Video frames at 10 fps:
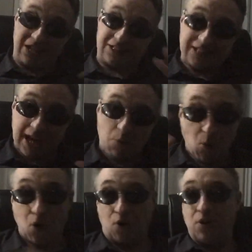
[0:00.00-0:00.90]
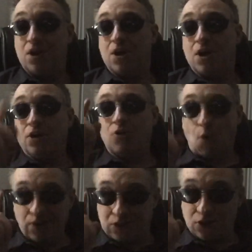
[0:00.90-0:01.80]
damn world,
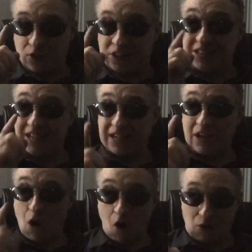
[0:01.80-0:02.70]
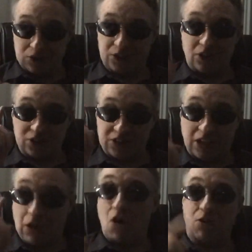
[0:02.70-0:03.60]
go into your city halls,
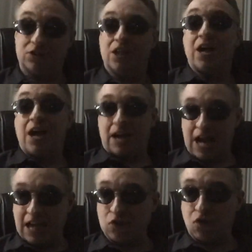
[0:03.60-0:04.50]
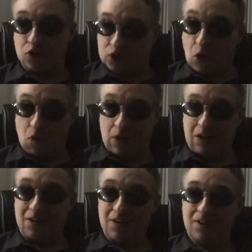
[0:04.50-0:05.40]
and ask for zoning.
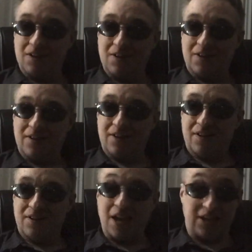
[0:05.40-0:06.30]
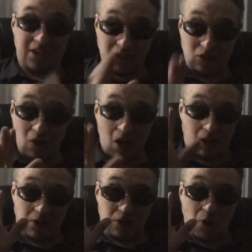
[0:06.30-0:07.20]
I kid you
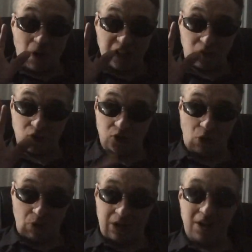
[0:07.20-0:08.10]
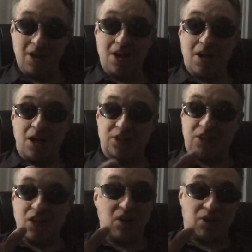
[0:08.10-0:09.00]
not. Go ask for zoning.
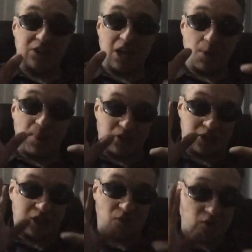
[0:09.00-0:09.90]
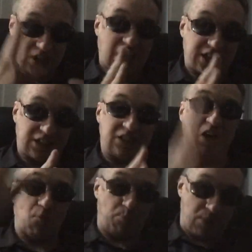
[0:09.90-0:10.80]
They'll tell you about the specifications
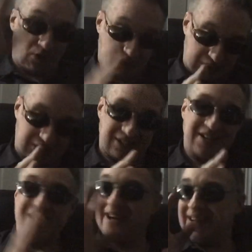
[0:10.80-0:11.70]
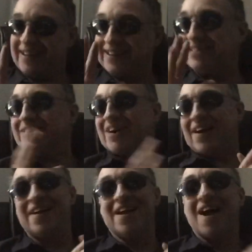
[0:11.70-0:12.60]
of buildings. I kid you
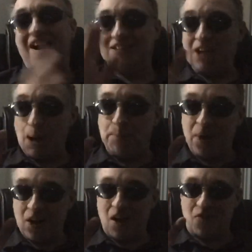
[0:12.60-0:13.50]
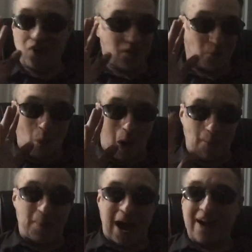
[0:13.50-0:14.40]
not. I saw a video a
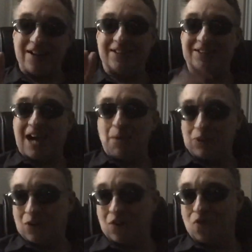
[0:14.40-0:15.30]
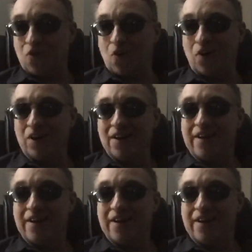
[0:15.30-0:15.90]
while back, and this guy was looking for